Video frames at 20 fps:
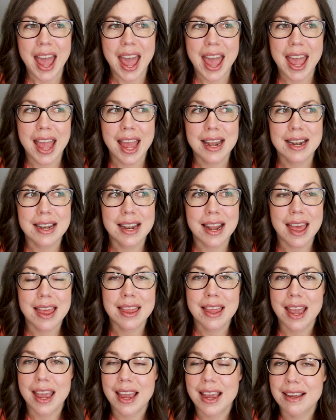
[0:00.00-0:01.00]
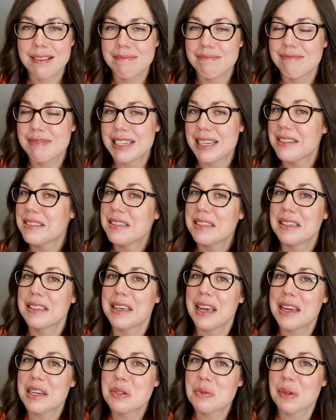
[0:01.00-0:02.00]
and they didn't
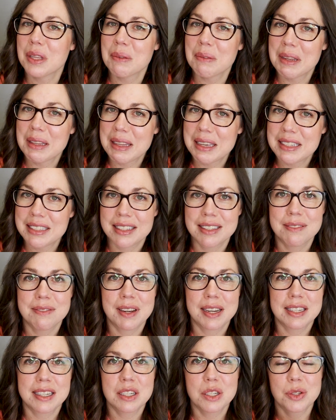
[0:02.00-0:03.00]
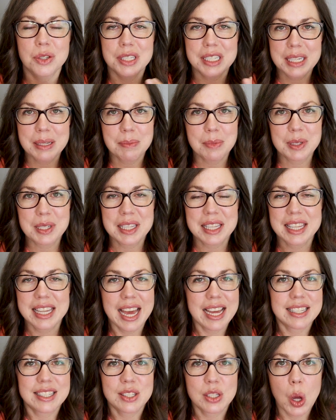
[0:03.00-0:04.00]
engage with what they didn't find interesting, but
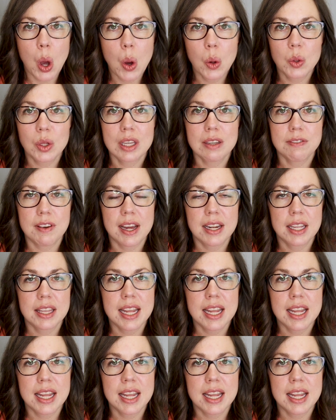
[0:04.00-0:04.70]
that's totally fine.